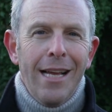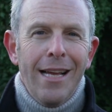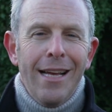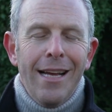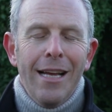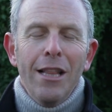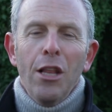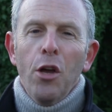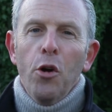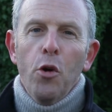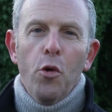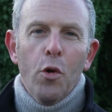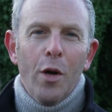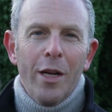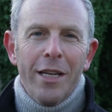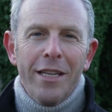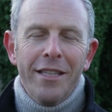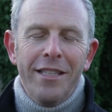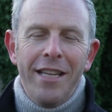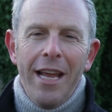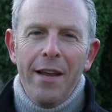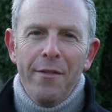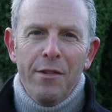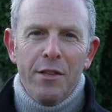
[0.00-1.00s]
Hello,
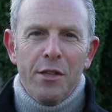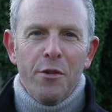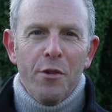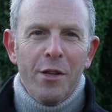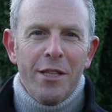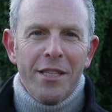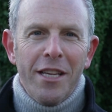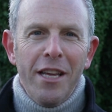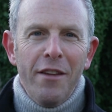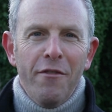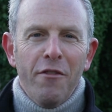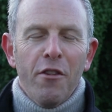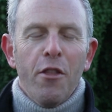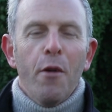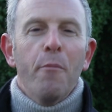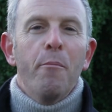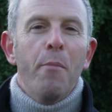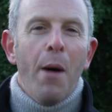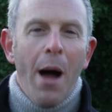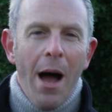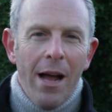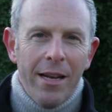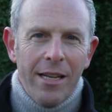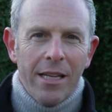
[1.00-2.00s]
David Zuritsky for The
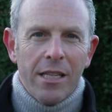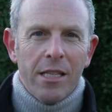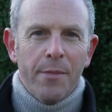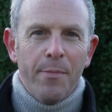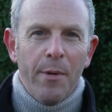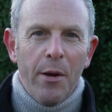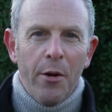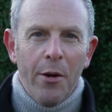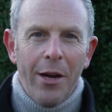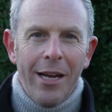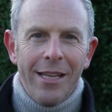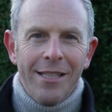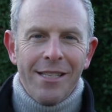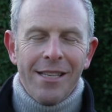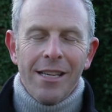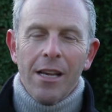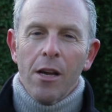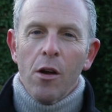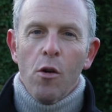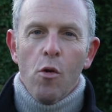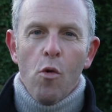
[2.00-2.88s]
Bond Experience.